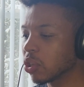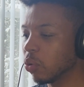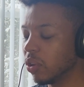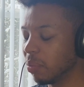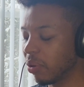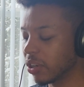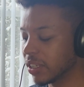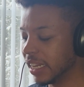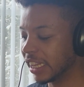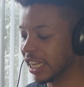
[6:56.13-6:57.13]
show you the
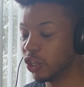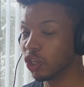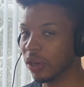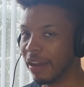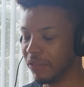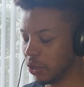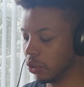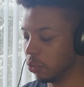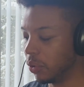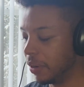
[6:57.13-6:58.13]
person that they should have
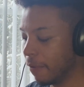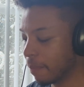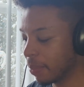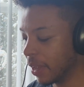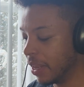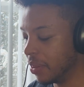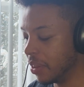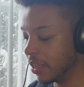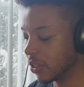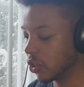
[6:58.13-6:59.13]
included in
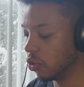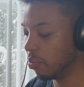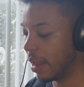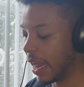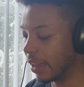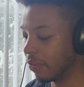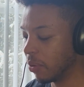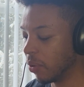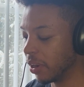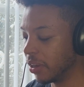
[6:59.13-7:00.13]
this 2-pack if they
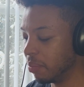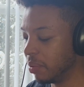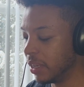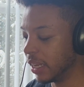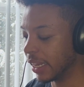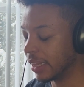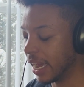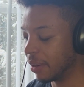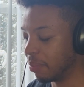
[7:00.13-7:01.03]
wanted to be like that